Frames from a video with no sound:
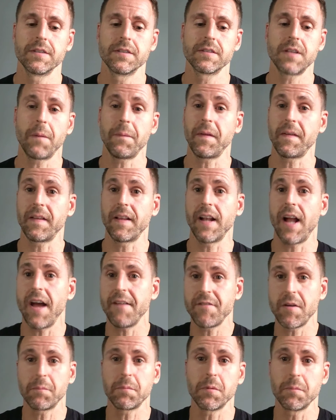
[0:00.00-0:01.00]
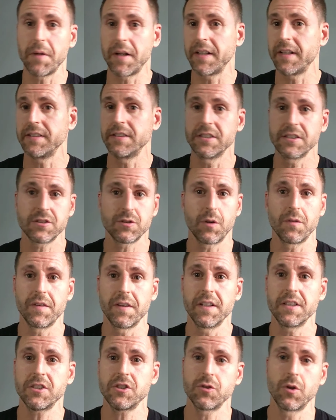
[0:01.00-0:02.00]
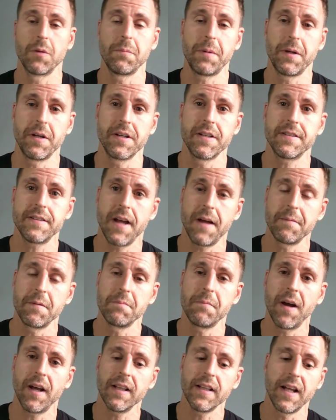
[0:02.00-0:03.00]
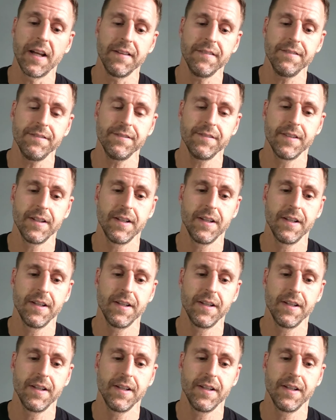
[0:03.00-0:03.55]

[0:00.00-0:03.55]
something that I've implemented just over this short period of time in my life